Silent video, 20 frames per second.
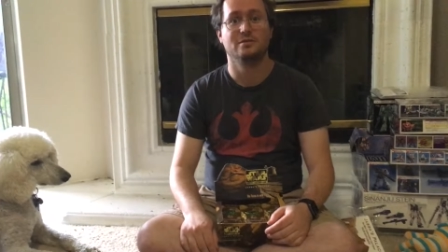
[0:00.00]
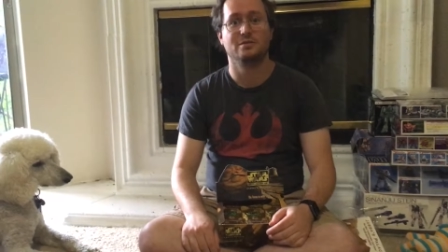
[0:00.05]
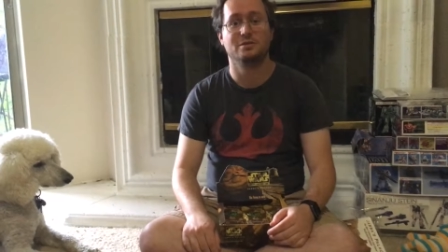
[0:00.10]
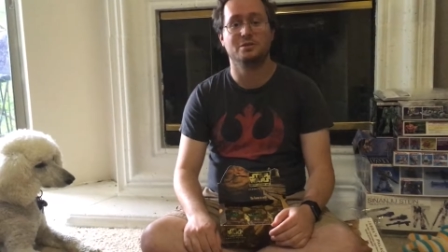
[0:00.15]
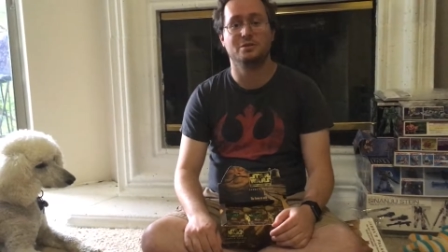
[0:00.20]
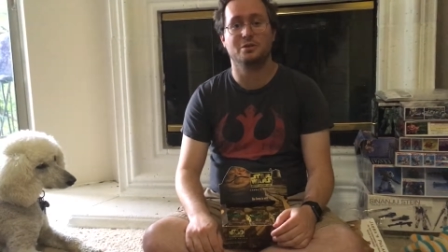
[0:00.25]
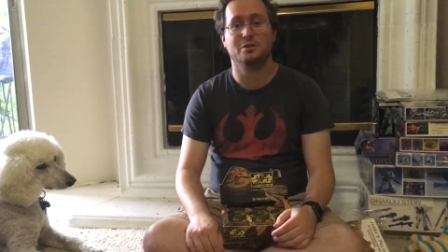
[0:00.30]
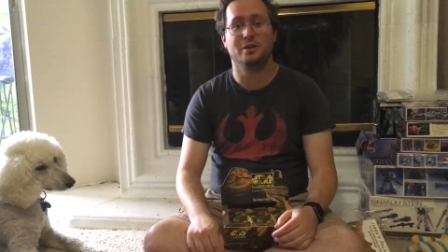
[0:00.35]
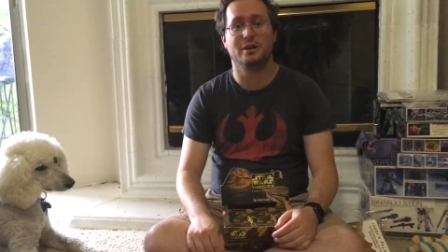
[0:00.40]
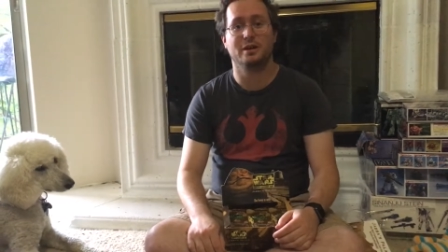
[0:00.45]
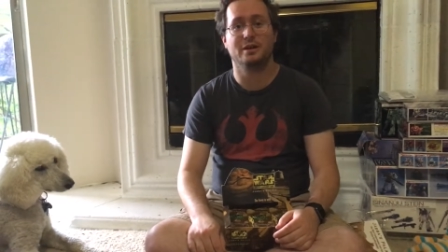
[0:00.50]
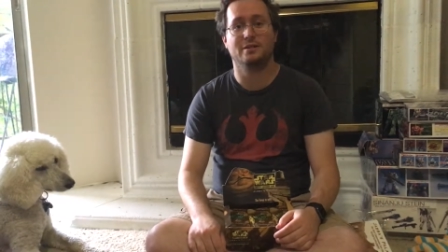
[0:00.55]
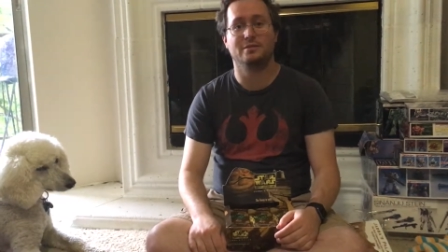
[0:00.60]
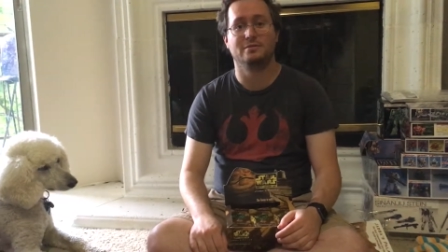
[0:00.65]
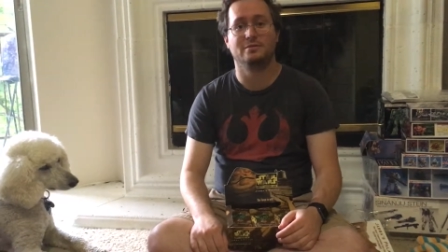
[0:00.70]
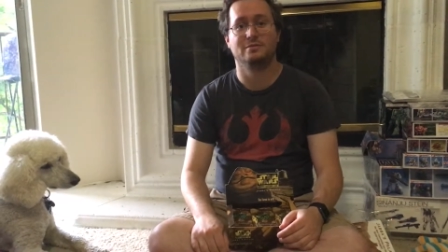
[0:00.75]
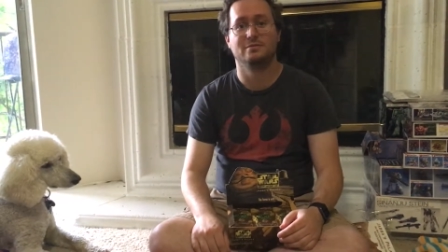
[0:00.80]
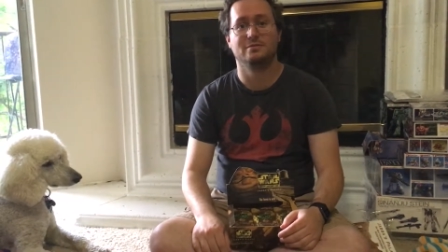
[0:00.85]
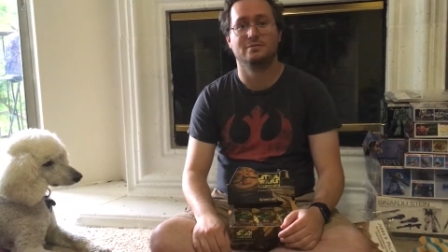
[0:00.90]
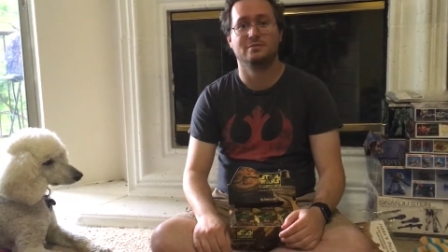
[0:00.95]
So yeah,
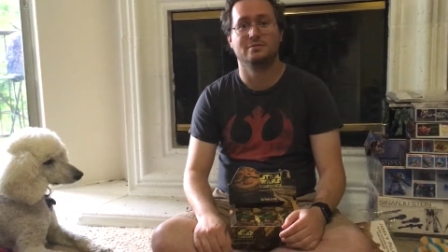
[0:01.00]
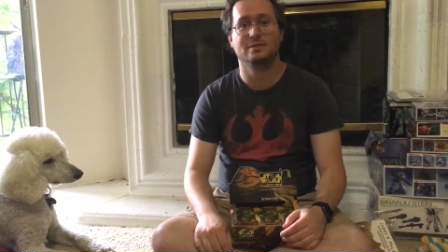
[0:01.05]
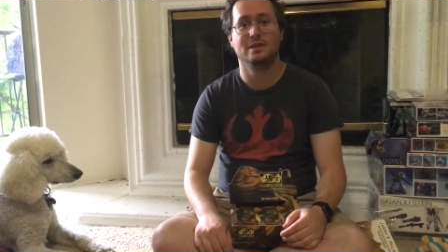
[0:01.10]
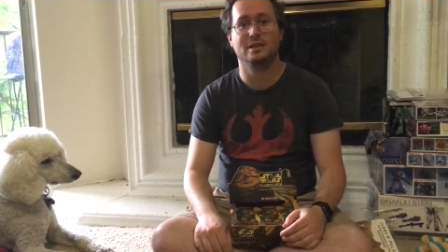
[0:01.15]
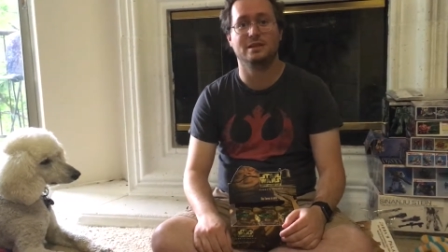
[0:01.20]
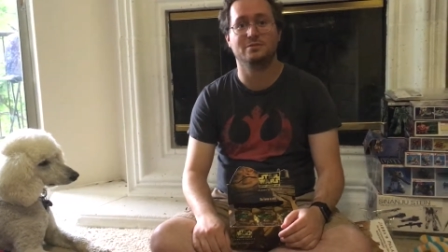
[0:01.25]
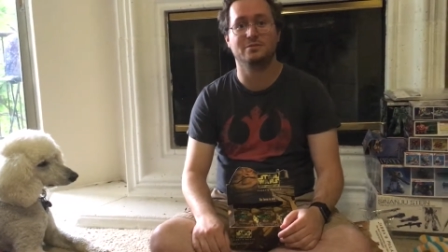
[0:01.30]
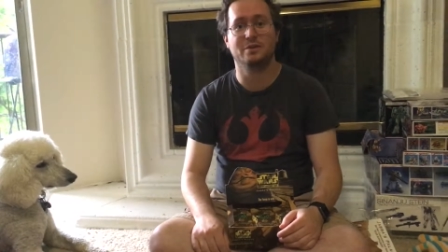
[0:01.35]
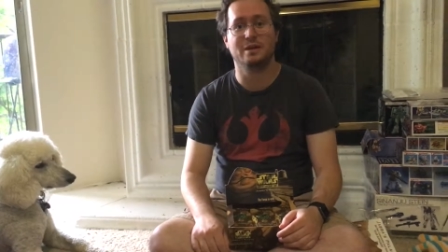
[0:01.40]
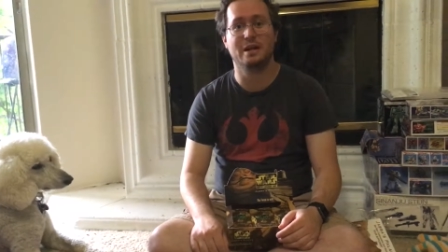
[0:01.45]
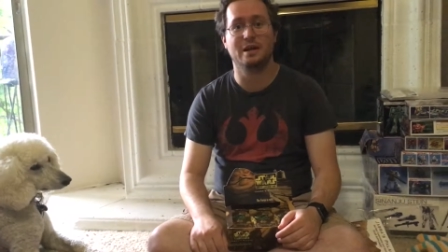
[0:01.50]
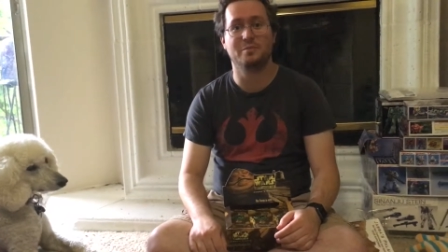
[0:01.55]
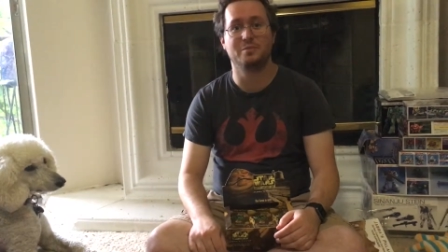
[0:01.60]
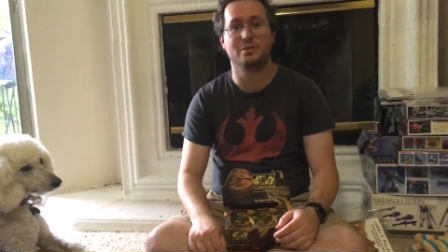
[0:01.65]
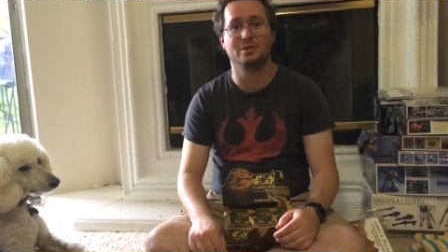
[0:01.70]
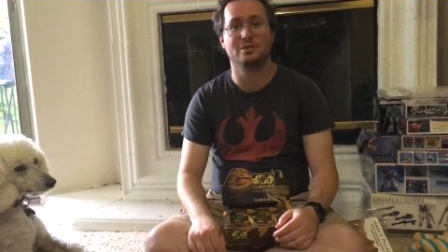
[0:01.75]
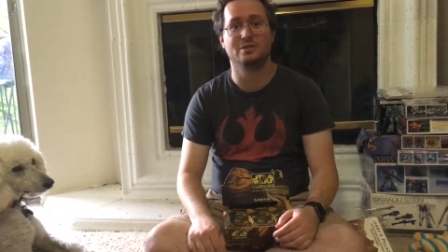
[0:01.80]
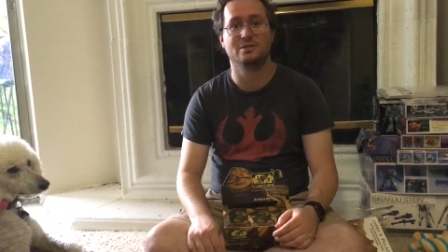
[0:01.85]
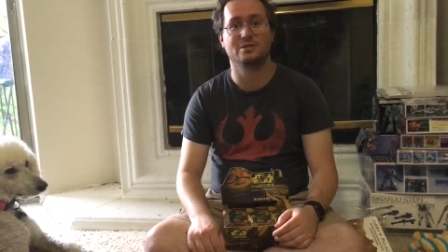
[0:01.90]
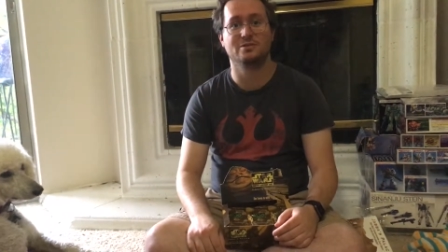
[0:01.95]
that's what
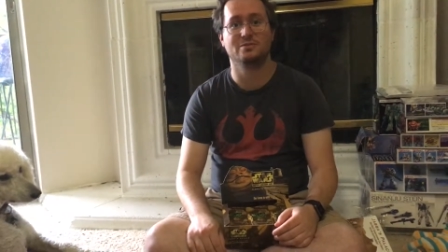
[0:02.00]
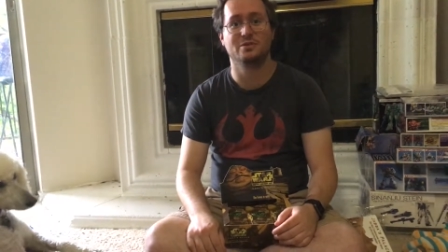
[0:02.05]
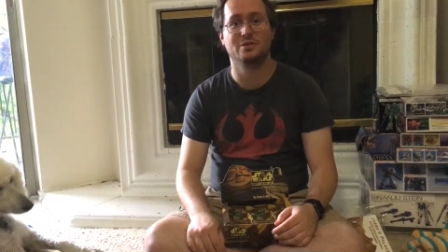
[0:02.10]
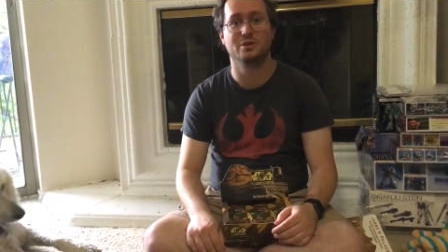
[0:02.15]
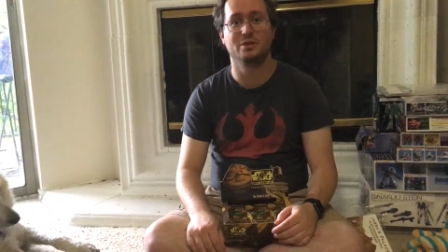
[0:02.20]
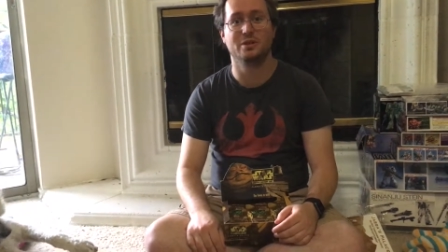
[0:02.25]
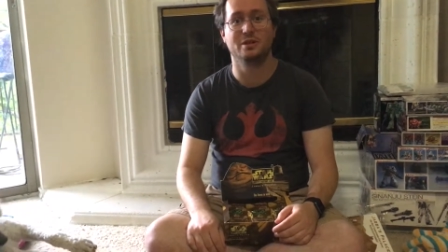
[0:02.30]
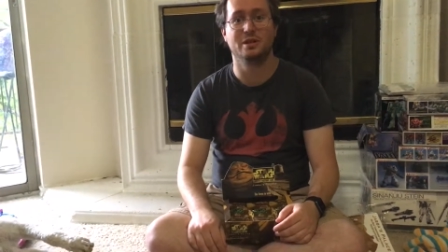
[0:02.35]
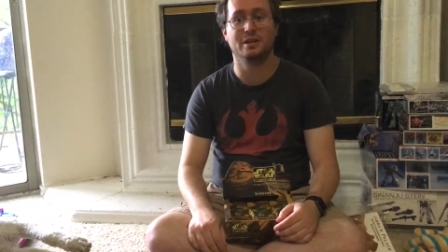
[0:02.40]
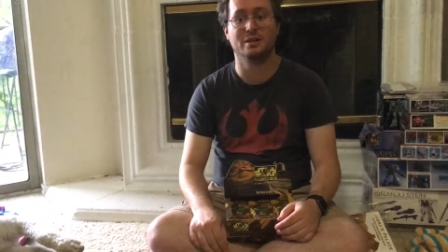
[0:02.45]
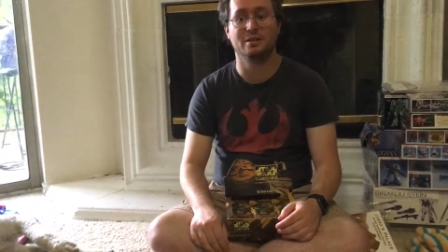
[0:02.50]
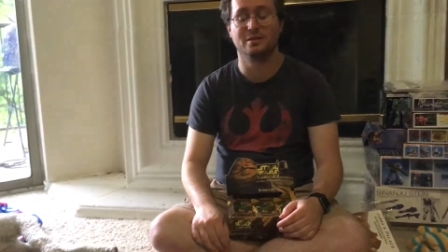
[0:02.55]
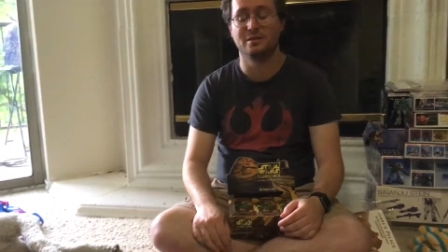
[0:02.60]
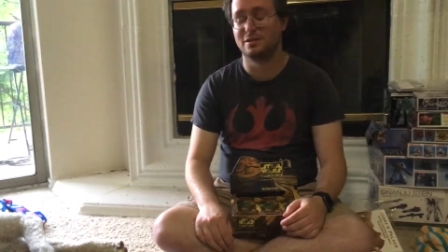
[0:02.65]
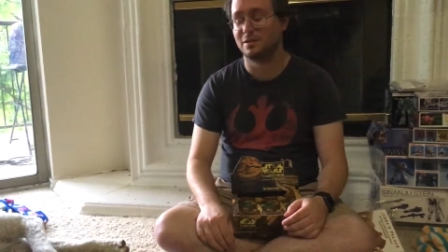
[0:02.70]
happens when you're a kid.